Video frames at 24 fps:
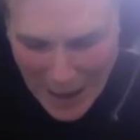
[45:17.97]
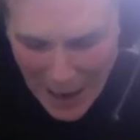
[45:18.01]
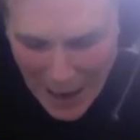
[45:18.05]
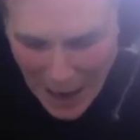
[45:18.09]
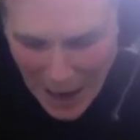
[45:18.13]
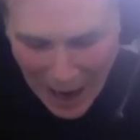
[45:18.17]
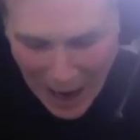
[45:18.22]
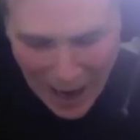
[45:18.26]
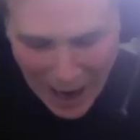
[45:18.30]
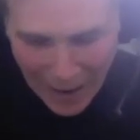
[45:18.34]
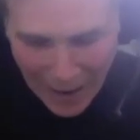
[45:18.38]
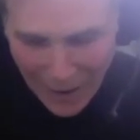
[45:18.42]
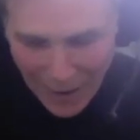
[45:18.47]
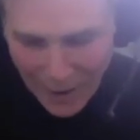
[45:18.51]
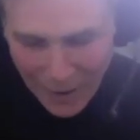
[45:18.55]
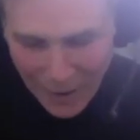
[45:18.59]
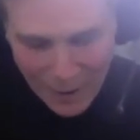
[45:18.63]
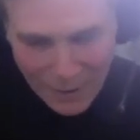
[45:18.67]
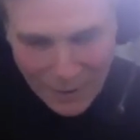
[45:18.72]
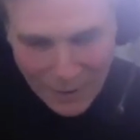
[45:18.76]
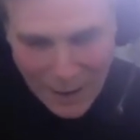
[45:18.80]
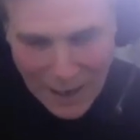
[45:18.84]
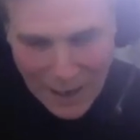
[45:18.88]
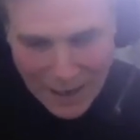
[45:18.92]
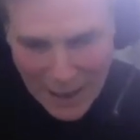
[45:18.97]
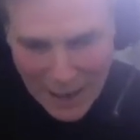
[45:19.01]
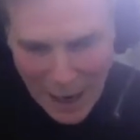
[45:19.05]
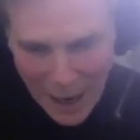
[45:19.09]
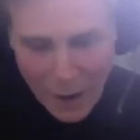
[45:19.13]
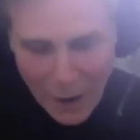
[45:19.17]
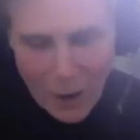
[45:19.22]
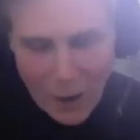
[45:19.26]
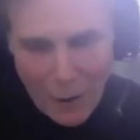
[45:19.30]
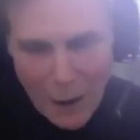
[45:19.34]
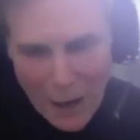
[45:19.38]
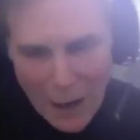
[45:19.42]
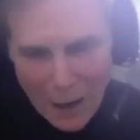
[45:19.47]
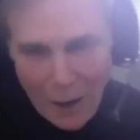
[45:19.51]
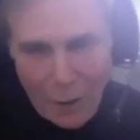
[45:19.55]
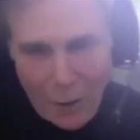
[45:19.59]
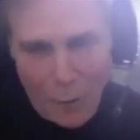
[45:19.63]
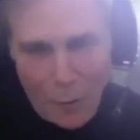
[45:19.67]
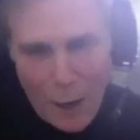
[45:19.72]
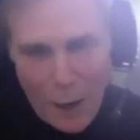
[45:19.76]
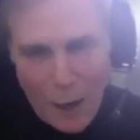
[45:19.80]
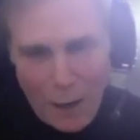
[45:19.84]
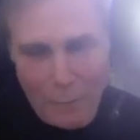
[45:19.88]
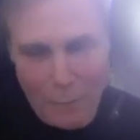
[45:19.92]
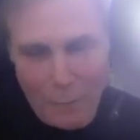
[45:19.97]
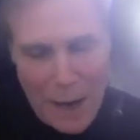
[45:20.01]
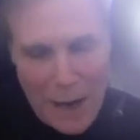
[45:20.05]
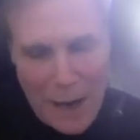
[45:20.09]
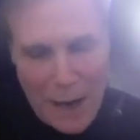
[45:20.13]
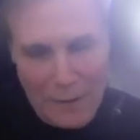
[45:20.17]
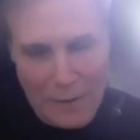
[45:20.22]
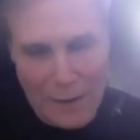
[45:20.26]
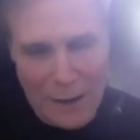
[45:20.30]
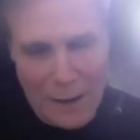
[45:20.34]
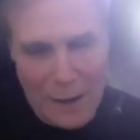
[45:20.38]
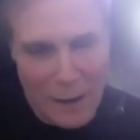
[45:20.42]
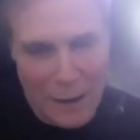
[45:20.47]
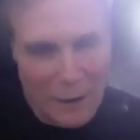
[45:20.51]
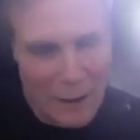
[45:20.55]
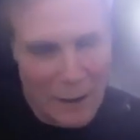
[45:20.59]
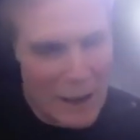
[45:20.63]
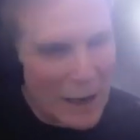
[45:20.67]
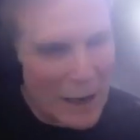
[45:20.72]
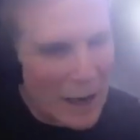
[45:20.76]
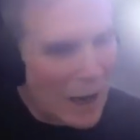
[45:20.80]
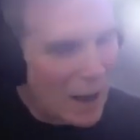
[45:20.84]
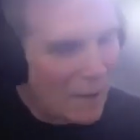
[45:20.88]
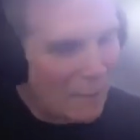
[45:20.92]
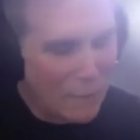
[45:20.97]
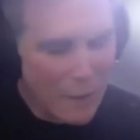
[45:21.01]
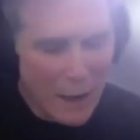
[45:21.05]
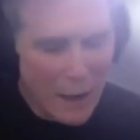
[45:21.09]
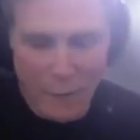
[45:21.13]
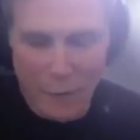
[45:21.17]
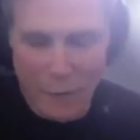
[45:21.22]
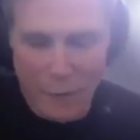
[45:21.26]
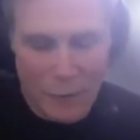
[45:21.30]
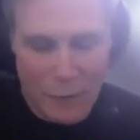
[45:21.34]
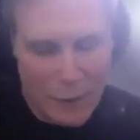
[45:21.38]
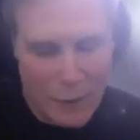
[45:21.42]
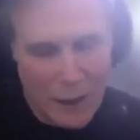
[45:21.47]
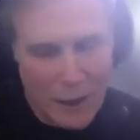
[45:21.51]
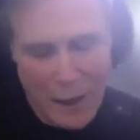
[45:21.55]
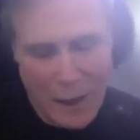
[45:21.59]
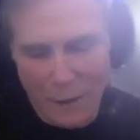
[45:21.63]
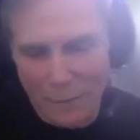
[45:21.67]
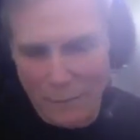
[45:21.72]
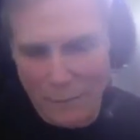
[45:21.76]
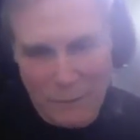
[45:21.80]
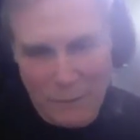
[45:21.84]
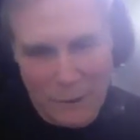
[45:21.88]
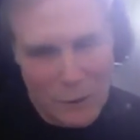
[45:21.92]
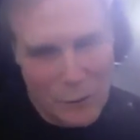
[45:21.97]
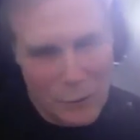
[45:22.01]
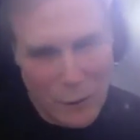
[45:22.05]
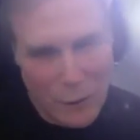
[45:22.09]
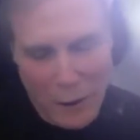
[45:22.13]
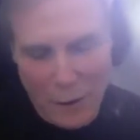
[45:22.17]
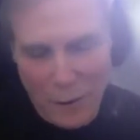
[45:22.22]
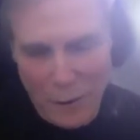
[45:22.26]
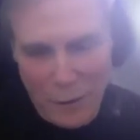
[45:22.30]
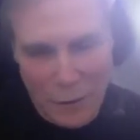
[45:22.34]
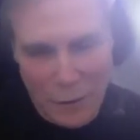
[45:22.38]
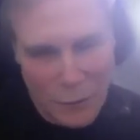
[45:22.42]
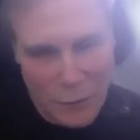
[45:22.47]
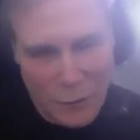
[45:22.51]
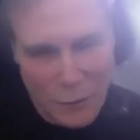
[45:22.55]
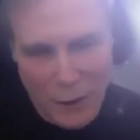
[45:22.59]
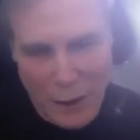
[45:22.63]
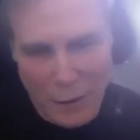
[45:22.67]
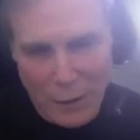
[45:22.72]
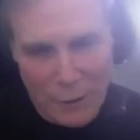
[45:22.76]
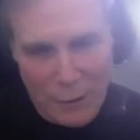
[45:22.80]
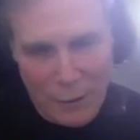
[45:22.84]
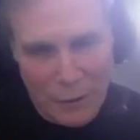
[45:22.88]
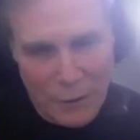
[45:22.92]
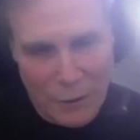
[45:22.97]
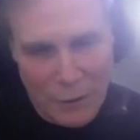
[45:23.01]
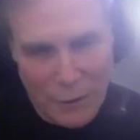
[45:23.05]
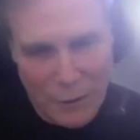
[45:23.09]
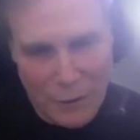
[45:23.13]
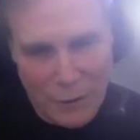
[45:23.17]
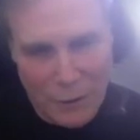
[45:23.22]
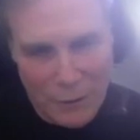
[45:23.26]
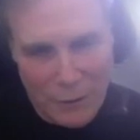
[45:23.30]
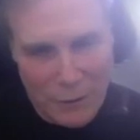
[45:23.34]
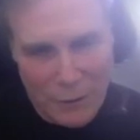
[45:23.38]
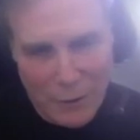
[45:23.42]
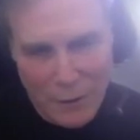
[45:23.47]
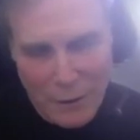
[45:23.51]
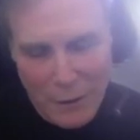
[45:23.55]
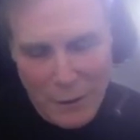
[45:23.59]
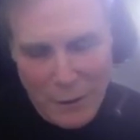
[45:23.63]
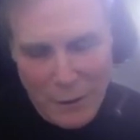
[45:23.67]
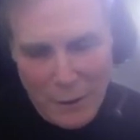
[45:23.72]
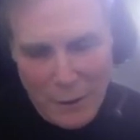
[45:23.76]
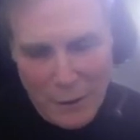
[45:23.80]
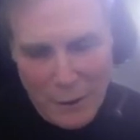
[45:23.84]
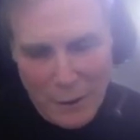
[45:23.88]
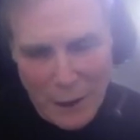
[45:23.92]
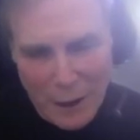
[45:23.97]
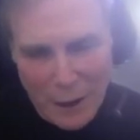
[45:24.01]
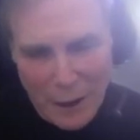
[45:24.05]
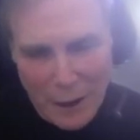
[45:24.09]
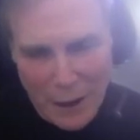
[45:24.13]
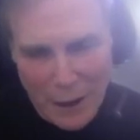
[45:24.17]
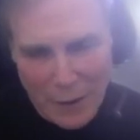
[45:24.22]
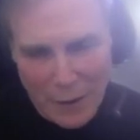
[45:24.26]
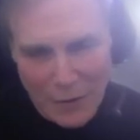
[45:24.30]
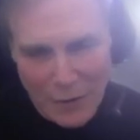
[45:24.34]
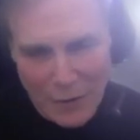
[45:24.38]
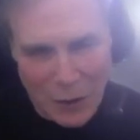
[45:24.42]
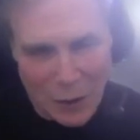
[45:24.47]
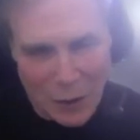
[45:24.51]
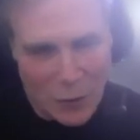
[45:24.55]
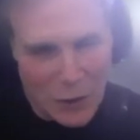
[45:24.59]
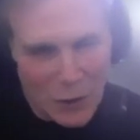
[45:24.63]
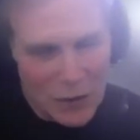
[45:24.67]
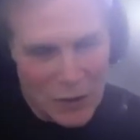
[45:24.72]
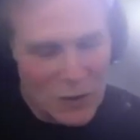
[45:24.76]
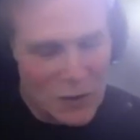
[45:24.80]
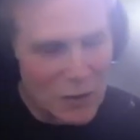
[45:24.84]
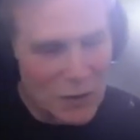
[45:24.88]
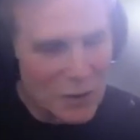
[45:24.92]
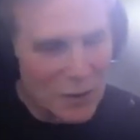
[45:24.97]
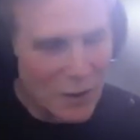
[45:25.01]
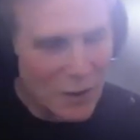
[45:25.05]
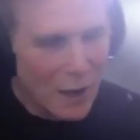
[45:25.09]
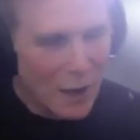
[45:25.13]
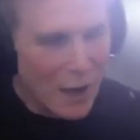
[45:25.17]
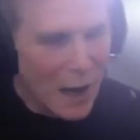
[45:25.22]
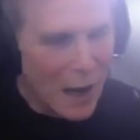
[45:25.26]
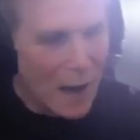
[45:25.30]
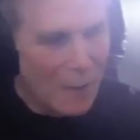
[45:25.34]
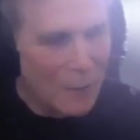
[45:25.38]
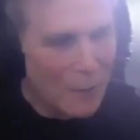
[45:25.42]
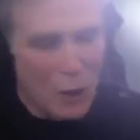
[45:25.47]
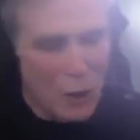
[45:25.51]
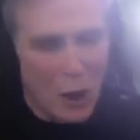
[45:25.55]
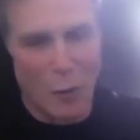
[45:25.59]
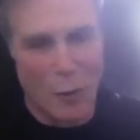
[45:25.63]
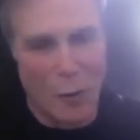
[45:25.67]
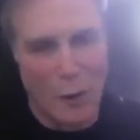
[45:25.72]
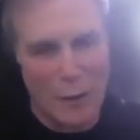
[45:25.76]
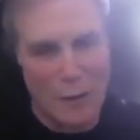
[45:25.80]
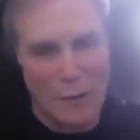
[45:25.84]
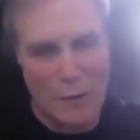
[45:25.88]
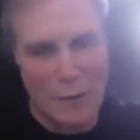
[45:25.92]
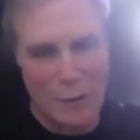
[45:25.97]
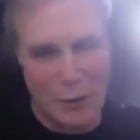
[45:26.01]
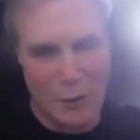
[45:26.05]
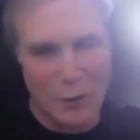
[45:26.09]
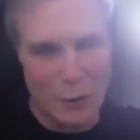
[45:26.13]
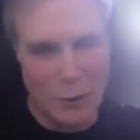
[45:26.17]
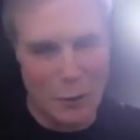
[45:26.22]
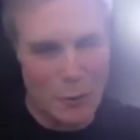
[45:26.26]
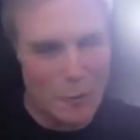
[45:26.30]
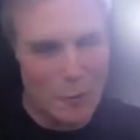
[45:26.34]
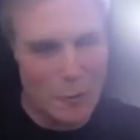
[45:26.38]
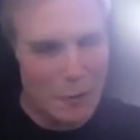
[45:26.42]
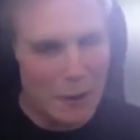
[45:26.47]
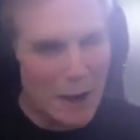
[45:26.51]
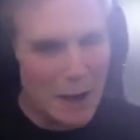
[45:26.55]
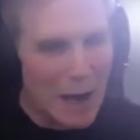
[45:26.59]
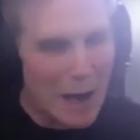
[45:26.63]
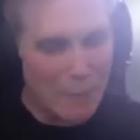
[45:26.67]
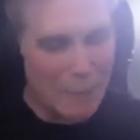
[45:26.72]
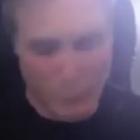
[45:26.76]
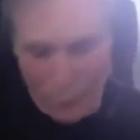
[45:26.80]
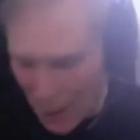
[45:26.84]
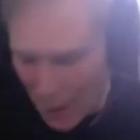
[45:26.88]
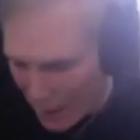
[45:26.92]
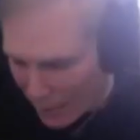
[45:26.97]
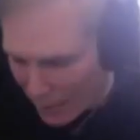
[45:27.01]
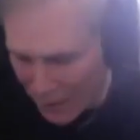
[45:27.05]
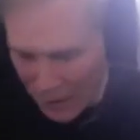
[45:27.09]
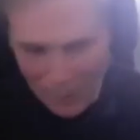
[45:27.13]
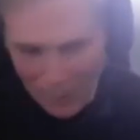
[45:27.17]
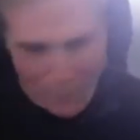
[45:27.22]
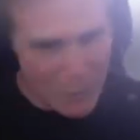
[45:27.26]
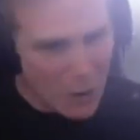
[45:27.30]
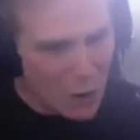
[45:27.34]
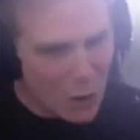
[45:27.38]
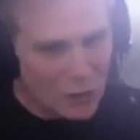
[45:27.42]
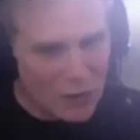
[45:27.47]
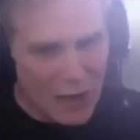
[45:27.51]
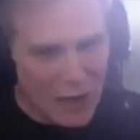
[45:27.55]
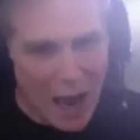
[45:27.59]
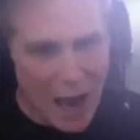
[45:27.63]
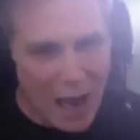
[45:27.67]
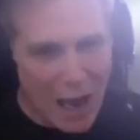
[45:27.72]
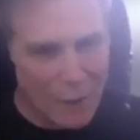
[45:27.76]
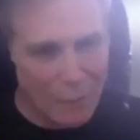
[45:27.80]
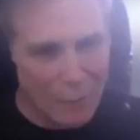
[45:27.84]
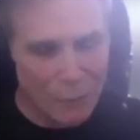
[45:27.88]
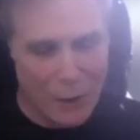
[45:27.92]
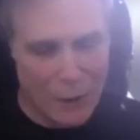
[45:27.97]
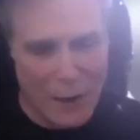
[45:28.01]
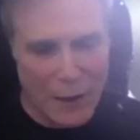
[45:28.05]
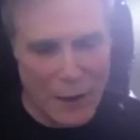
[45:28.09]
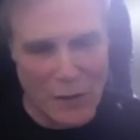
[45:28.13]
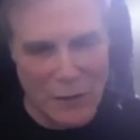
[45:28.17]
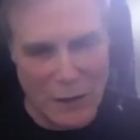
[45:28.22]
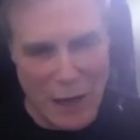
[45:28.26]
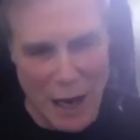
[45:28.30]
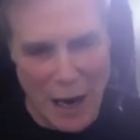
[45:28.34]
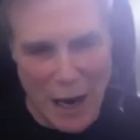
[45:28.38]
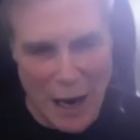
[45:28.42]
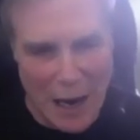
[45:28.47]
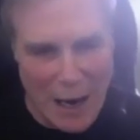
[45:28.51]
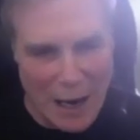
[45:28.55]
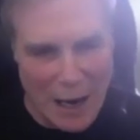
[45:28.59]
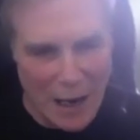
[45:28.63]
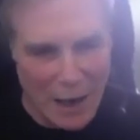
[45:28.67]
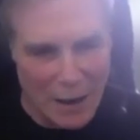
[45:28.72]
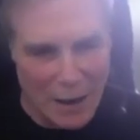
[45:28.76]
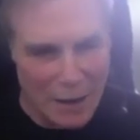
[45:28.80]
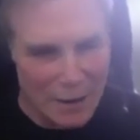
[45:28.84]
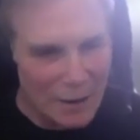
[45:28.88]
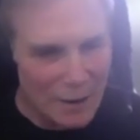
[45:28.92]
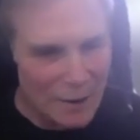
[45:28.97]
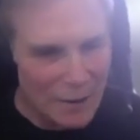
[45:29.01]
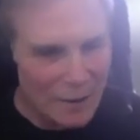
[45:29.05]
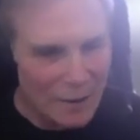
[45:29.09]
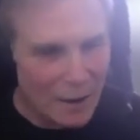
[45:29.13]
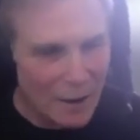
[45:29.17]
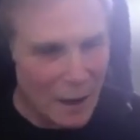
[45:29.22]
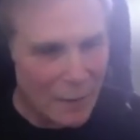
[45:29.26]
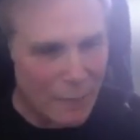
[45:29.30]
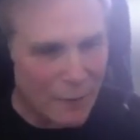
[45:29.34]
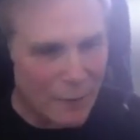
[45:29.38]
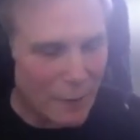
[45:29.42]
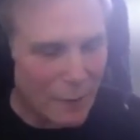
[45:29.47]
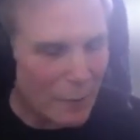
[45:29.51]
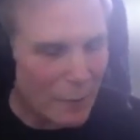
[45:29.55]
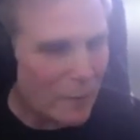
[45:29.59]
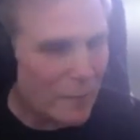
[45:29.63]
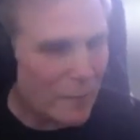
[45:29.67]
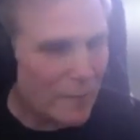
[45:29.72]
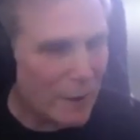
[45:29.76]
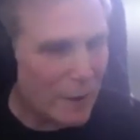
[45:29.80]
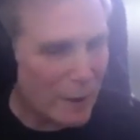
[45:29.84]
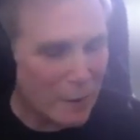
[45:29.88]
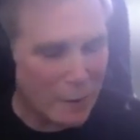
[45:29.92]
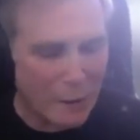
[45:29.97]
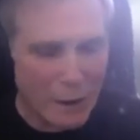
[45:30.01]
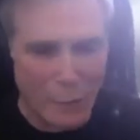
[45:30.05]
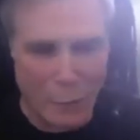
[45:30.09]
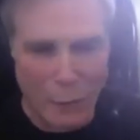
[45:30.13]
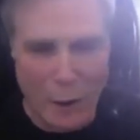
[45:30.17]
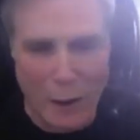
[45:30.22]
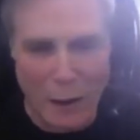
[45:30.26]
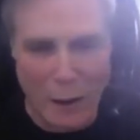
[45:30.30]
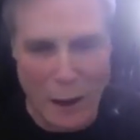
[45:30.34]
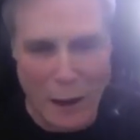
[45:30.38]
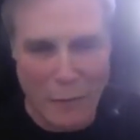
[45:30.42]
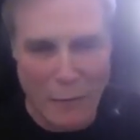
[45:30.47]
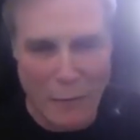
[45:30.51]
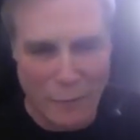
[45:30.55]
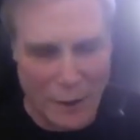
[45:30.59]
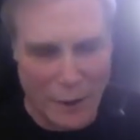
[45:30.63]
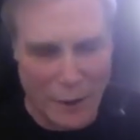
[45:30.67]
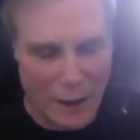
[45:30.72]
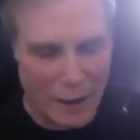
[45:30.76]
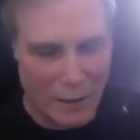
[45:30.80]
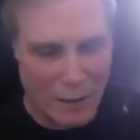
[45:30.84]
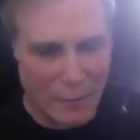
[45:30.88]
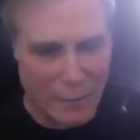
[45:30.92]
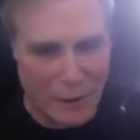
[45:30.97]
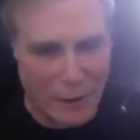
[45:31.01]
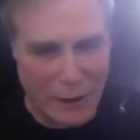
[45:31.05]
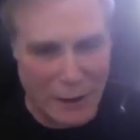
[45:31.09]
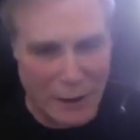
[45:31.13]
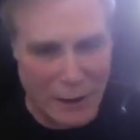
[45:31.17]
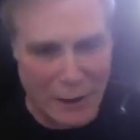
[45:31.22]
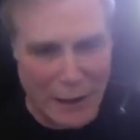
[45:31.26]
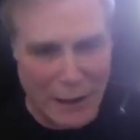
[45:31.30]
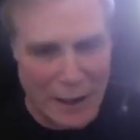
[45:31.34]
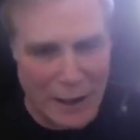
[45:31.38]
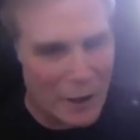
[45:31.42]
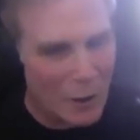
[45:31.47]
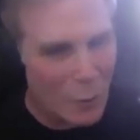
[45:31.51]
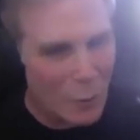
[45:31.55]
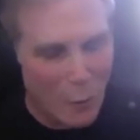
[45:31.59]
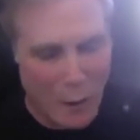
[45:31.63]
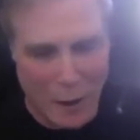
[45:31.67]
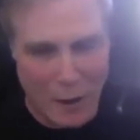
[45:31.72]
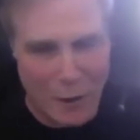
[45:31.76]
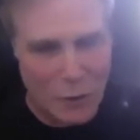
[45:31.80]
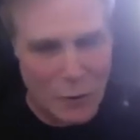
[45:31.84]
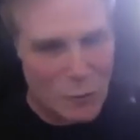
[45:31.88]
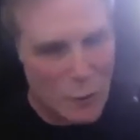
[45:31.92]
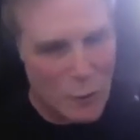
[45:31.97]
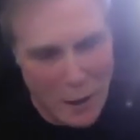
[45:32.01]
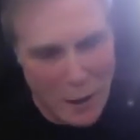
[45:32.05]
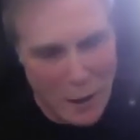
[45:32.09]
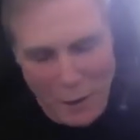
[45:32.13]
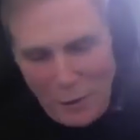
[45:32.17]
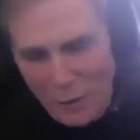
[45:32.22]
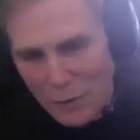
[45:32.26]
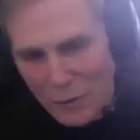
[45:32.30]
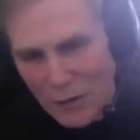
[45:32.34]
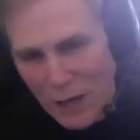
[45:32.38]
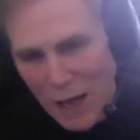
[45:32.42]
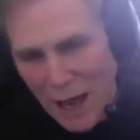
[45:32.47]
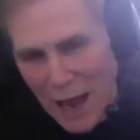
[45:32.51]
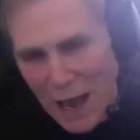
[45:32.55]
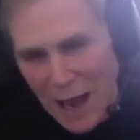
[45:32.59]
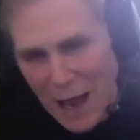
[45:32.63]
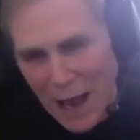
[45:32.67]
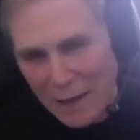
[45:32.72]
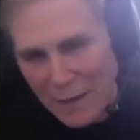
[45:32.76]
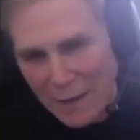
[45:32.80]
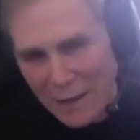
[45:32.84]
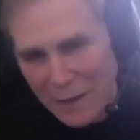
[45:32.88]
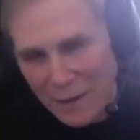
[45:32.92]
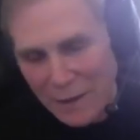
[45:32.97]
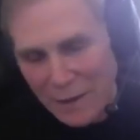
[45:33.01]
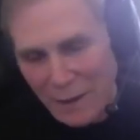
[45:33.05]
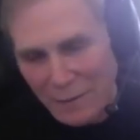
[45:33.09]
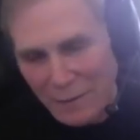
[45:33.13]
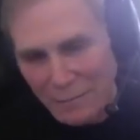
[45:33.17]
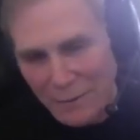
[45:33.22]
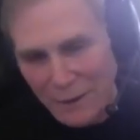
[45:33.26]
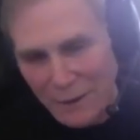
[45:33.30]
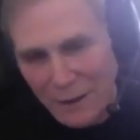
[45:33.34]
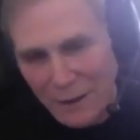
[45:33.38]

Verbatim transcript: And I got a, I got a ride back to LA. I've never forgotten the truckers for that reason. Wow. So wow. this is, I'm going to, I'm probably the most out of place guy I'm from a fairly well-off family. I don't wear truckers' hats. I'm,